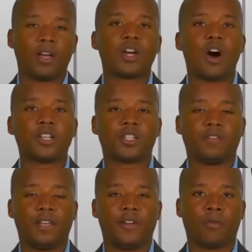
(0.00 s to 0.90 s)
Cost of
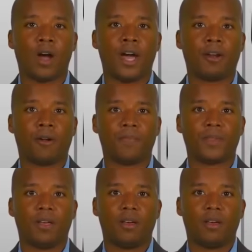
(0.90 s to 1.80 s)
living rider.
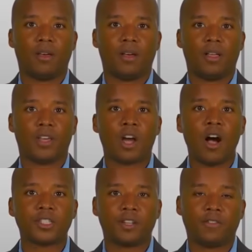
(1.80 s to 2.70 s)
The
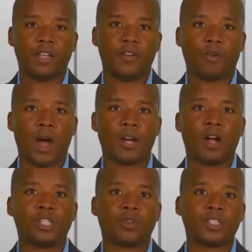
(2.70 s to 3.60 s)
cost of living rider
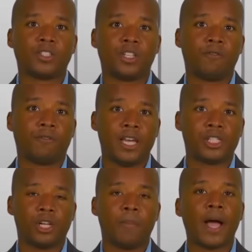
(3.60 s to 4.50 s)
addresses
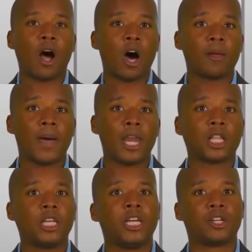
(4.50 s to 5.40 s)
inflation by
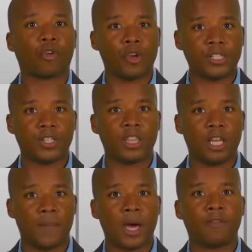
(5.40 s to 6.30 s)
automatically increasing the
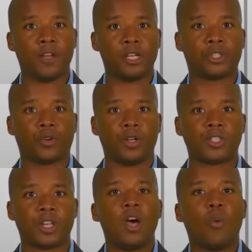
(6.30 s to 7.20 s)
amount of
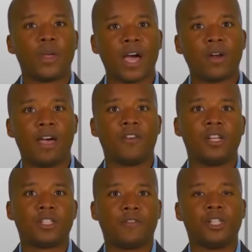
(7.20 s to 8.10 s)
insurance without
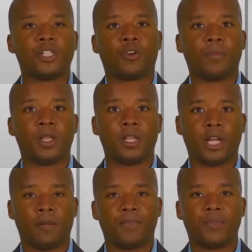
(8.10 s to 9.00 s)
evidence of insurability.